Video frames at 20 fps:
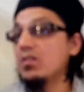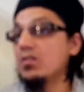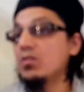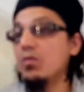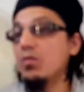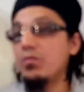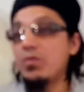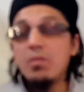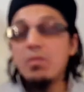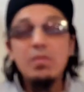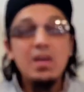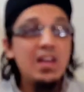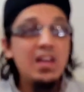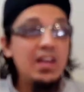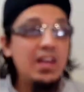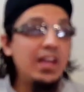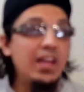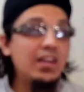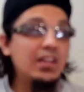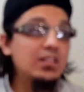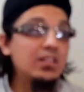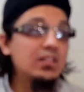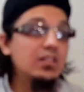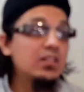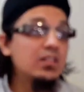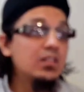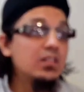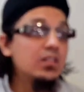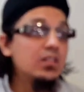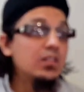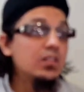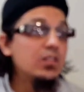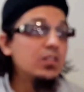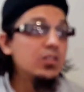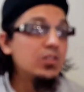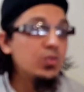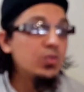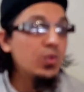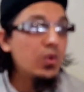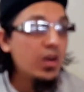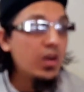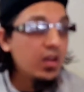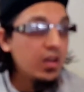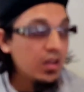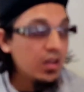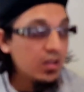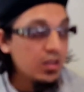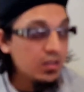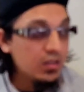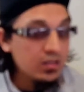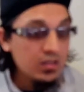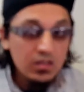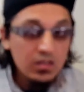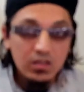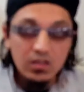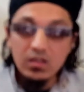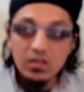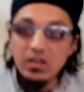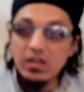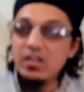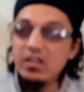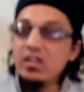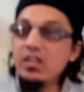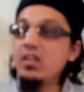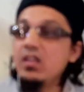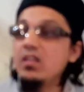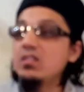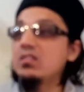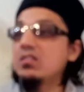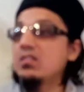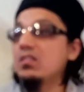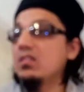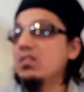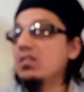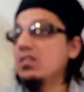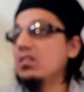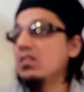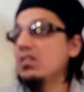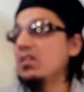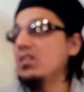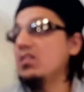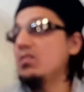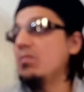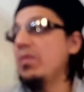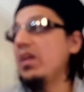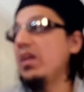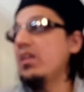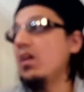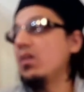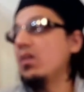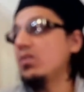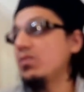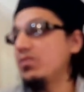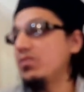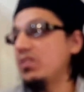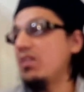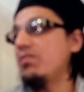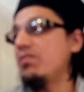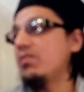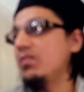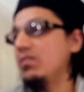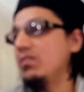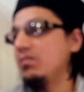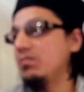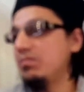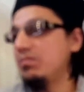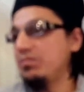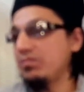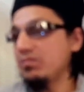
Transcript: So from her leg to her knees is made out of saffron.